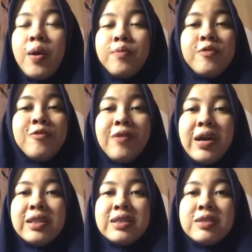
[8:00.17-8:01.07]

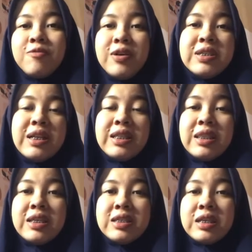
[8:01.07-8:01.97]
provides
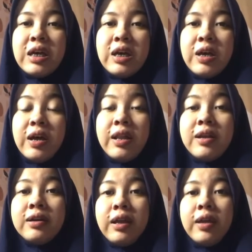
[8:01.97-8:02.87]
facilities
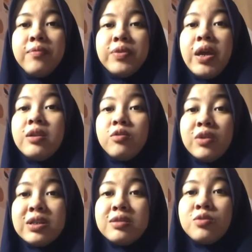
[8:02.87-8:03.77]
learning that
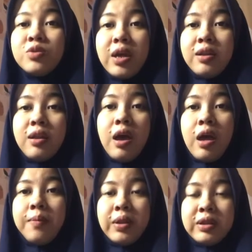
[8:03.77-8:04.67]
encourage student
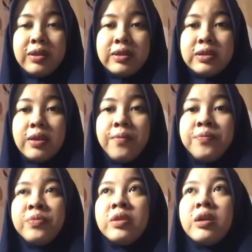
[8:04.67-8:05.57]
abilities.
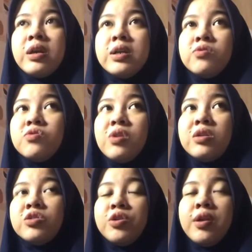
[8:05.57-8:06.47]

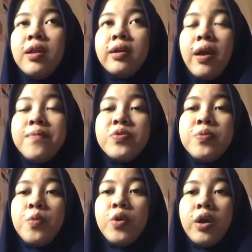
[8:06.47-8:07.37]
Instructional
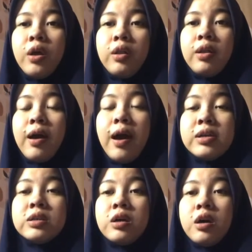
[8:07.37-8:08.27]
games model
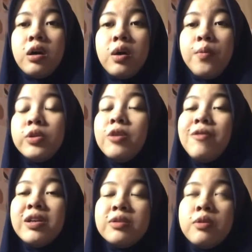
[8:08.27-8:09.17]
as a
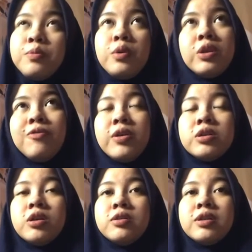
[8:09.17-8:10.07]

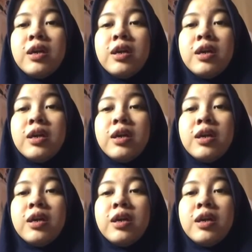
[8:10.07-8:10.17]
motivation